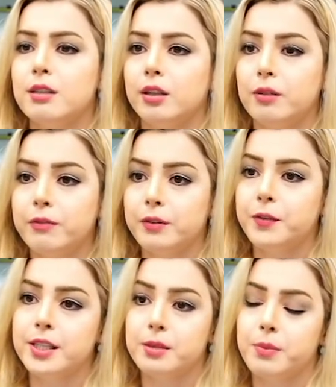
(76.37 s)
line of
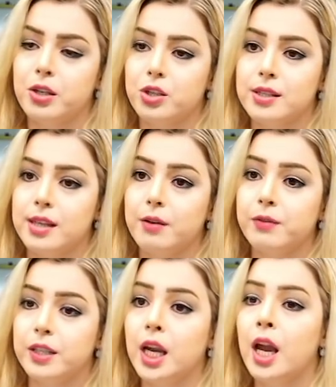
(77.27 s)
defense in patient
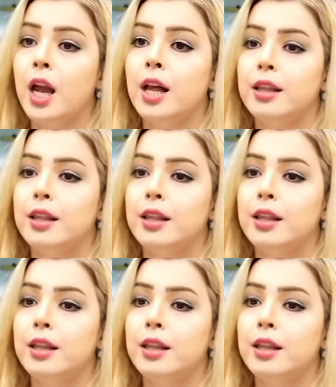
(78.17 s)
safety.